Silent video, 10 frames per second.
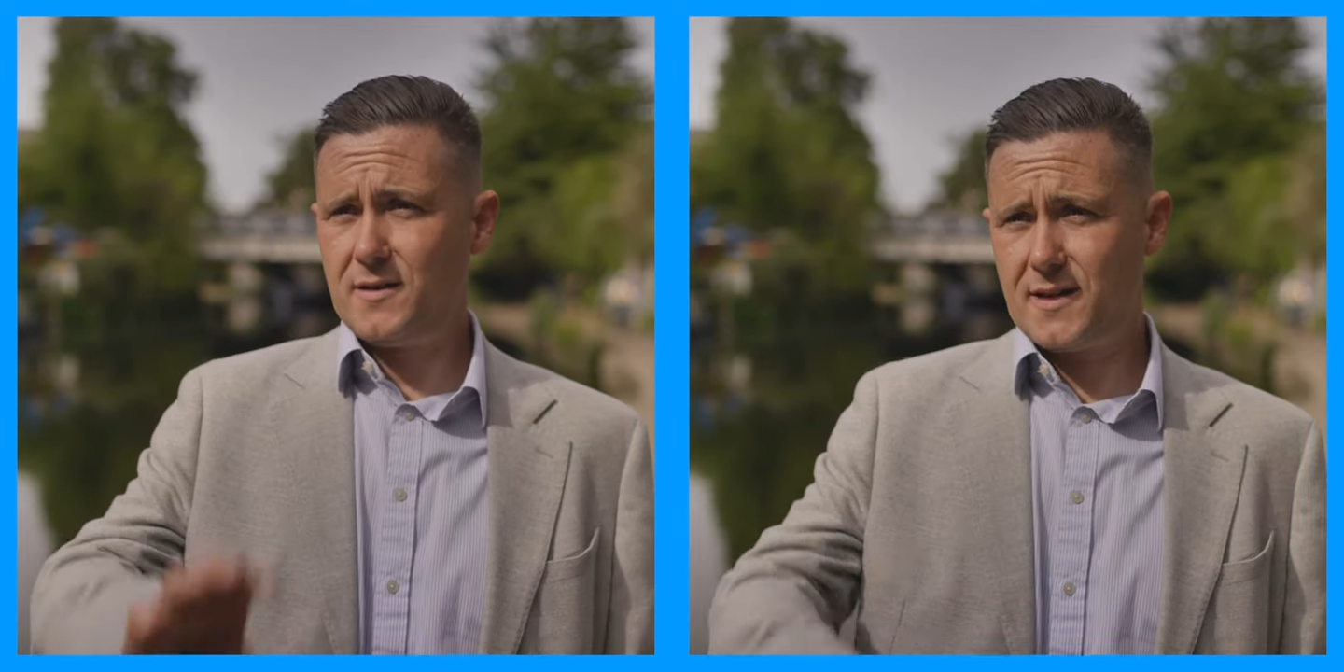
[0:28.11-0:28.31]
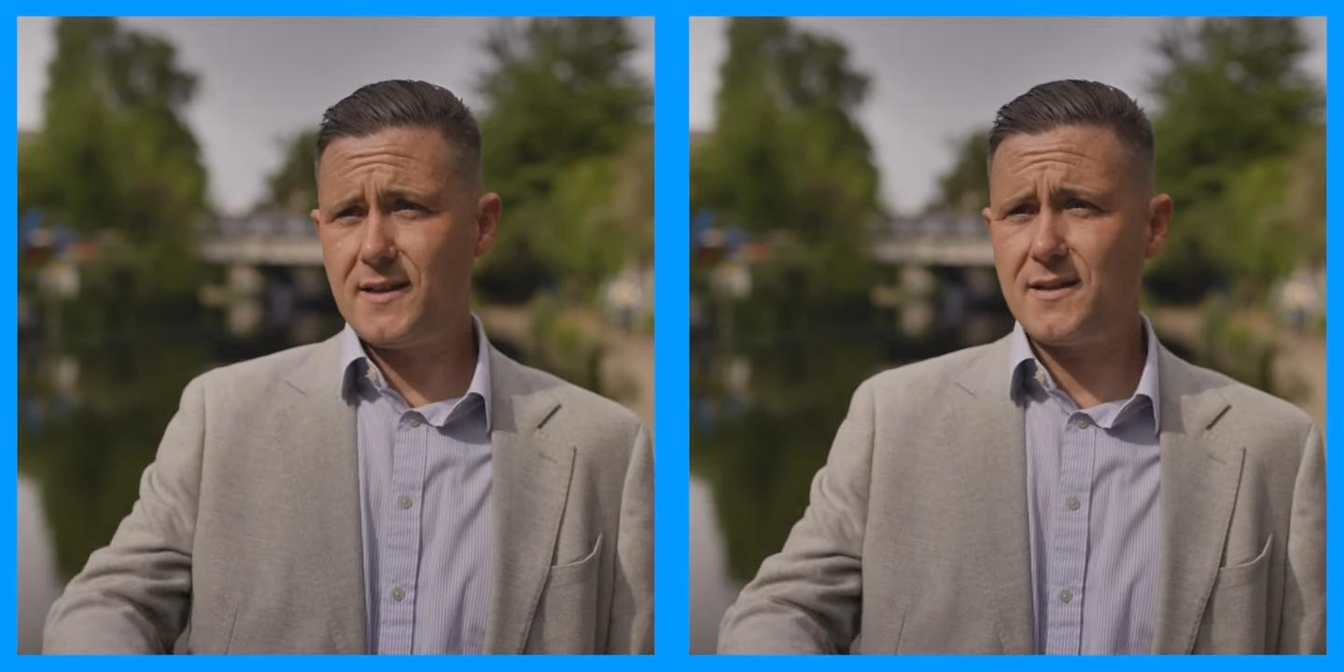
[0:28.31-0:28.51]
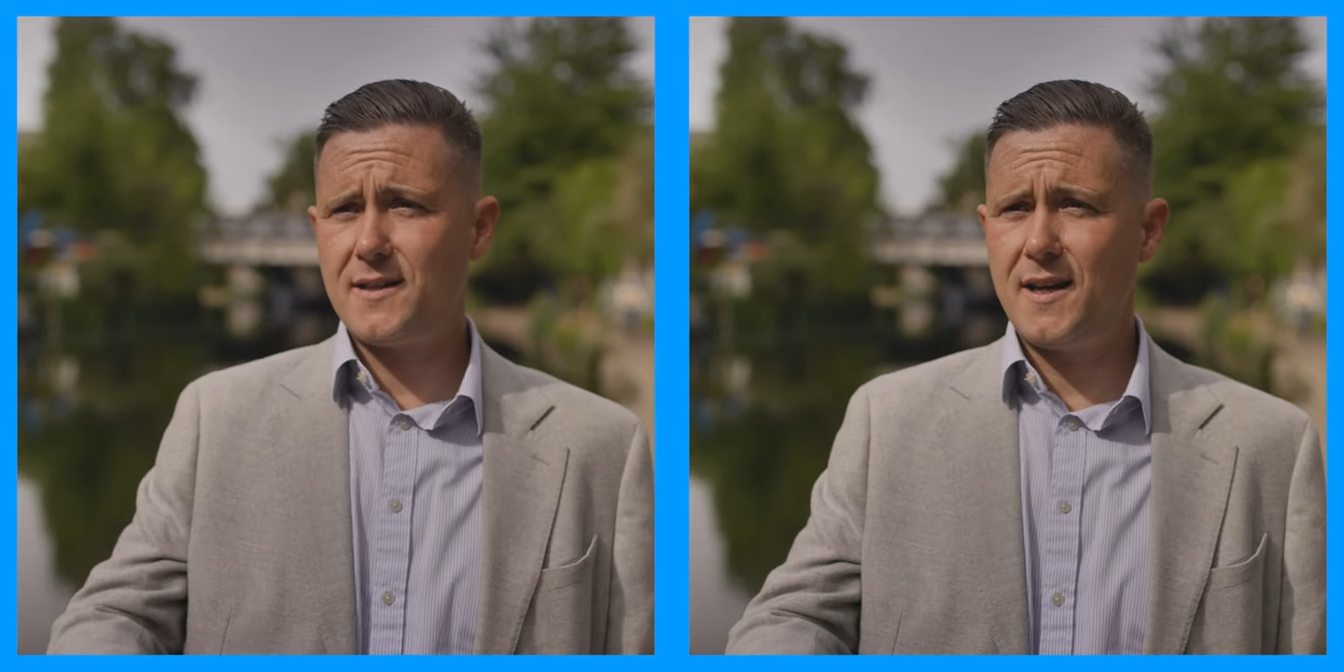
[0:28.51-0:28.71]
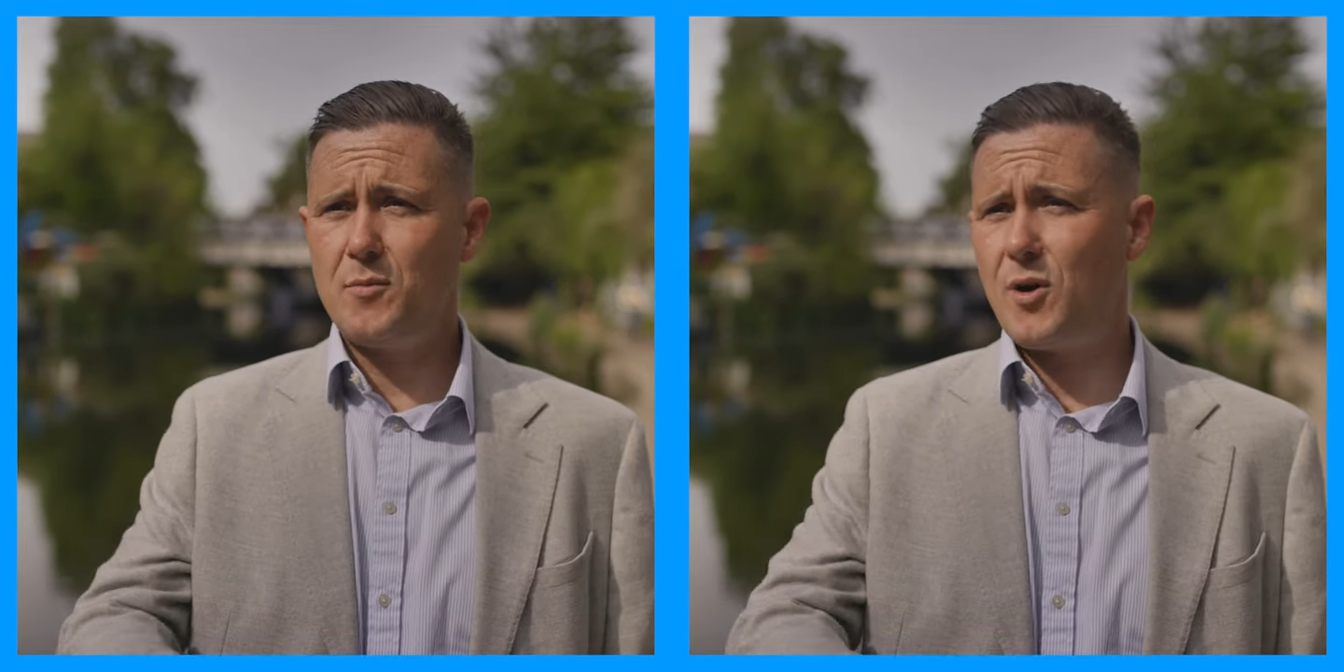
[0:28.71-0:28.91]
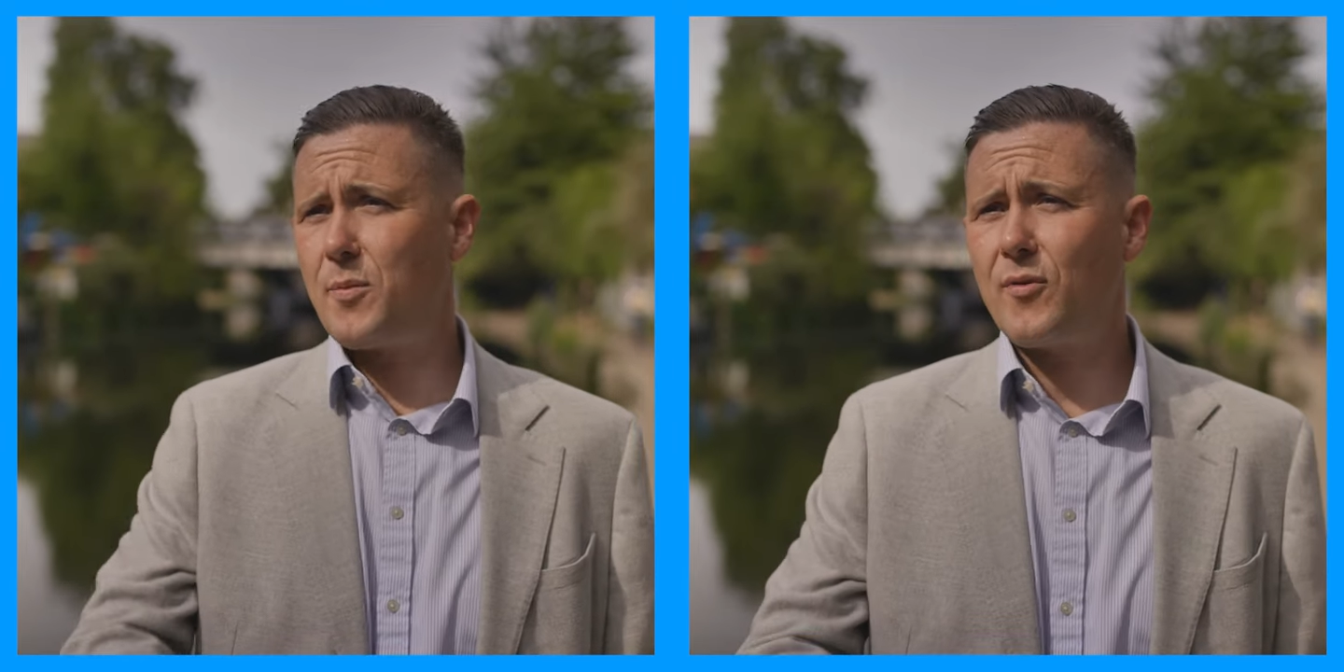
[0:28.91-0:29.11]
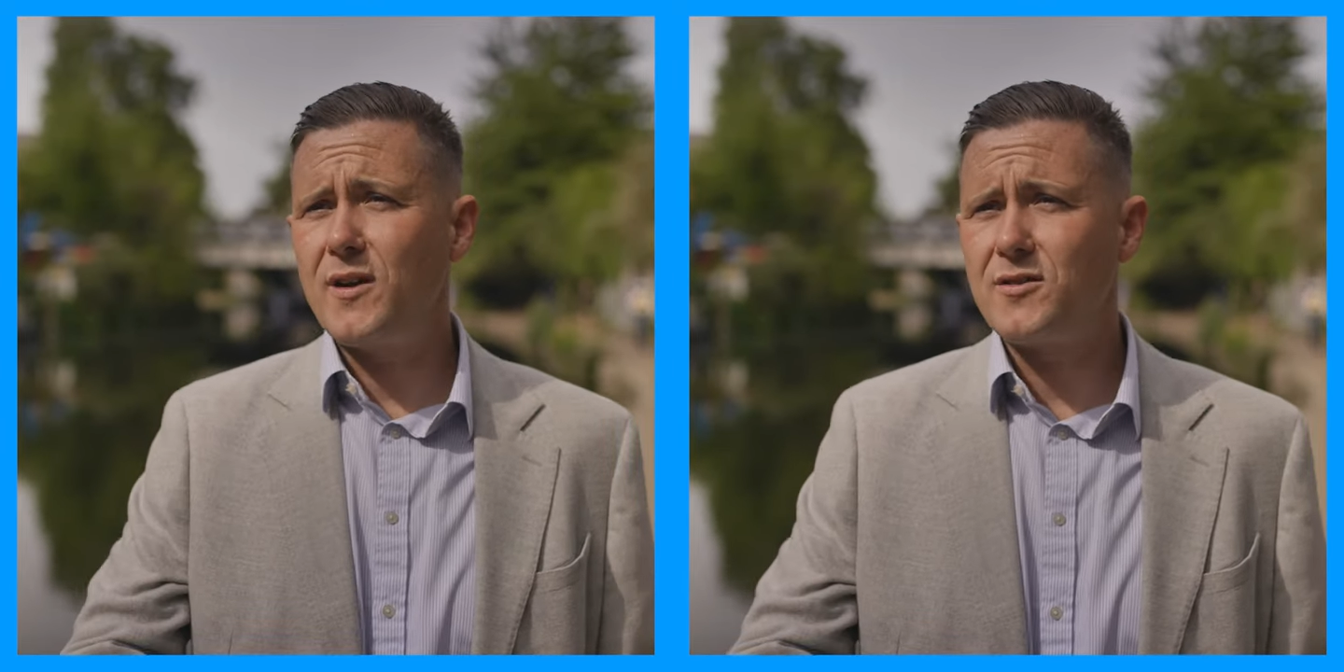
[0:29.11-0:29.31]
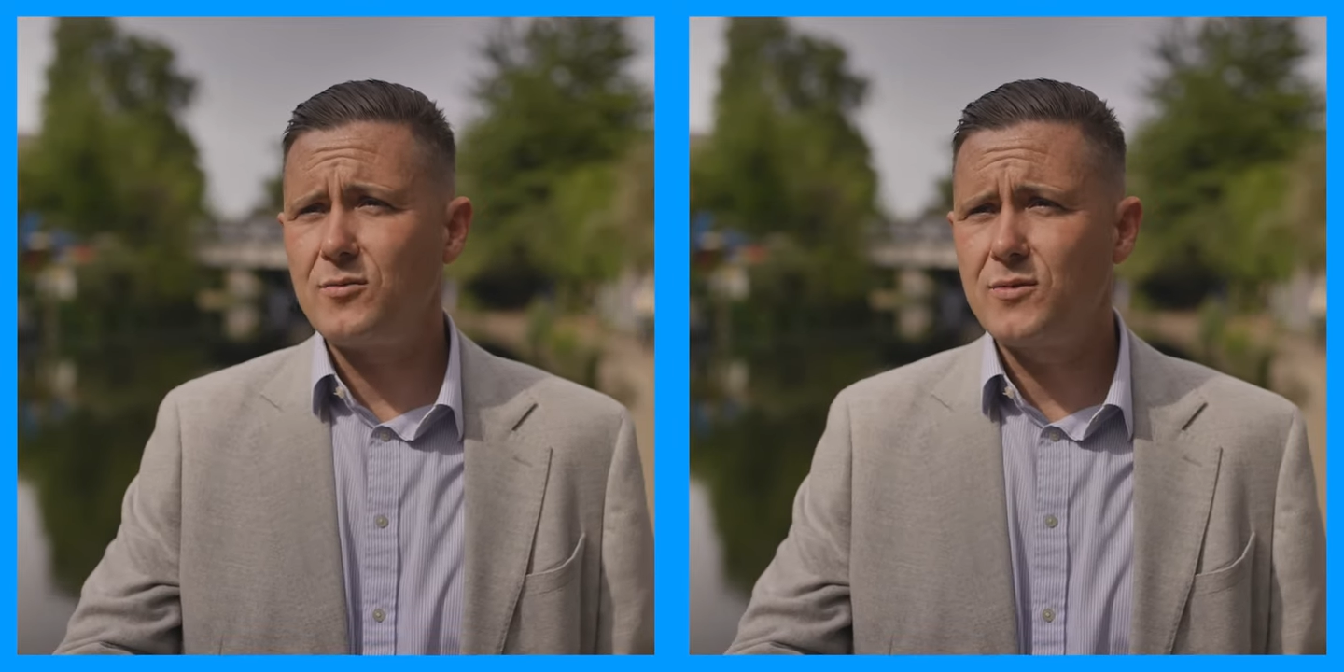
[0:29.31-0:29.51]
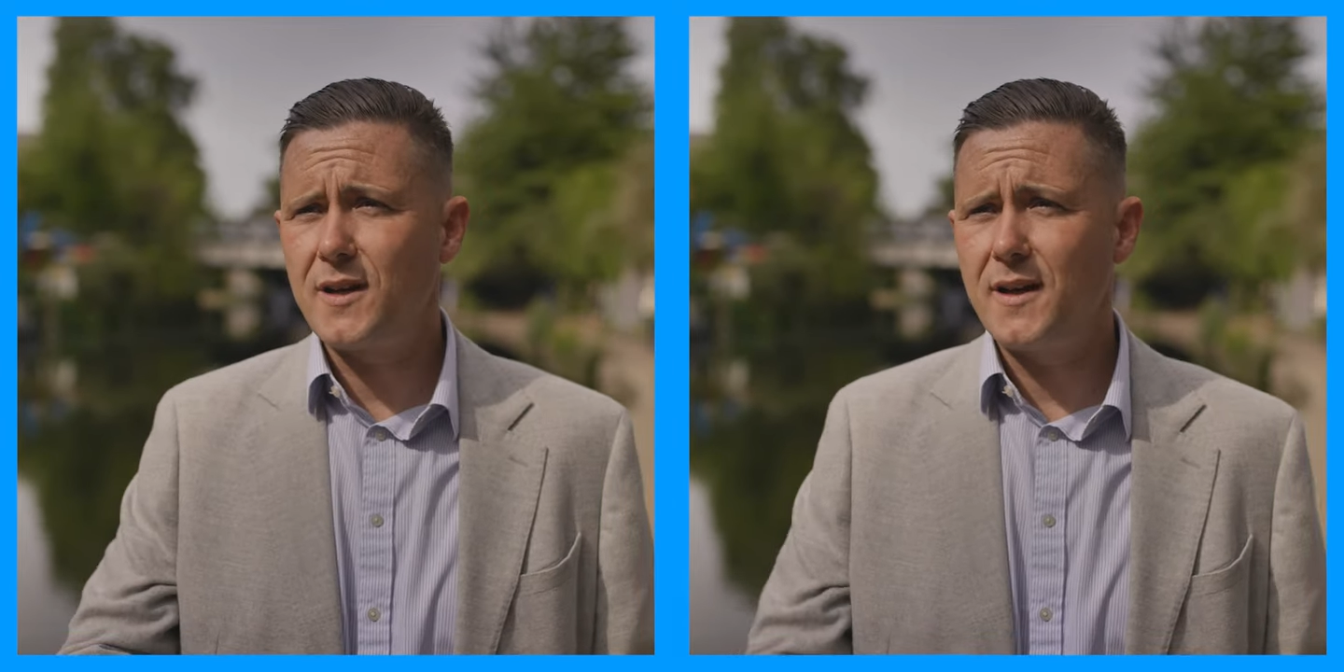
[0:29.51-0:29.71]
the data team, the
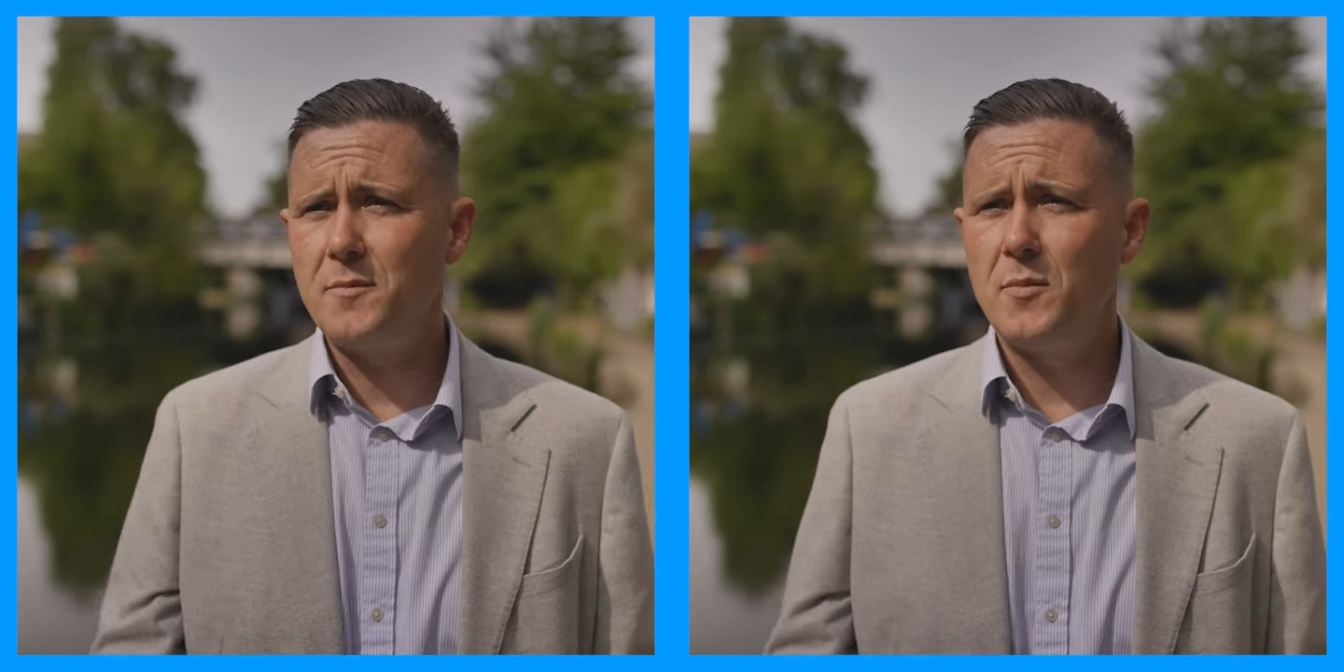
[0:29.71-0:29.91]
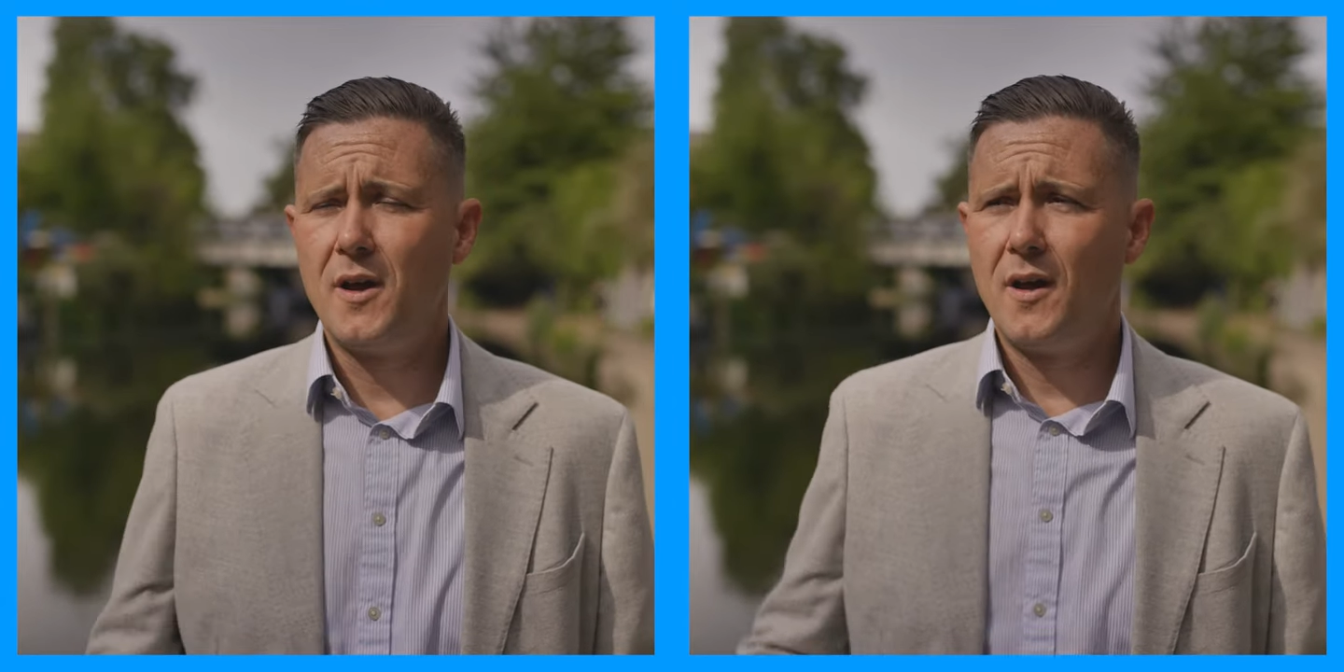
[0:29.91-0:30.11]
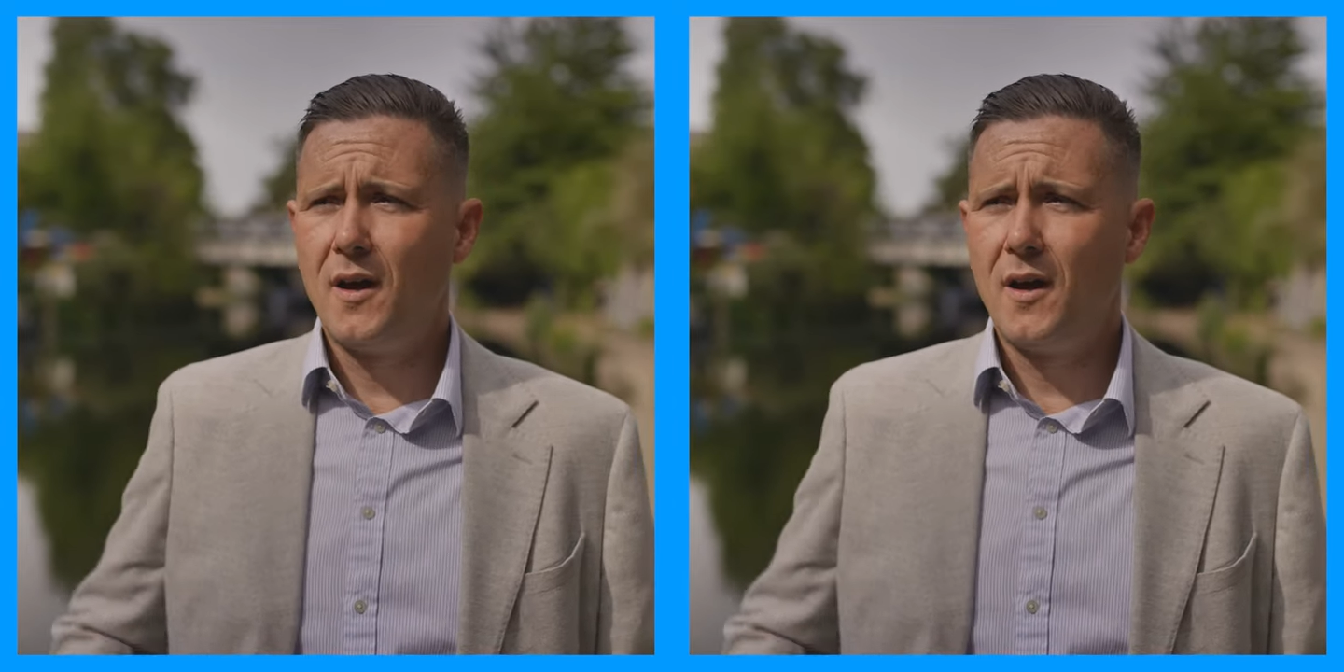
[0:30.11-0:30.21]
operational team,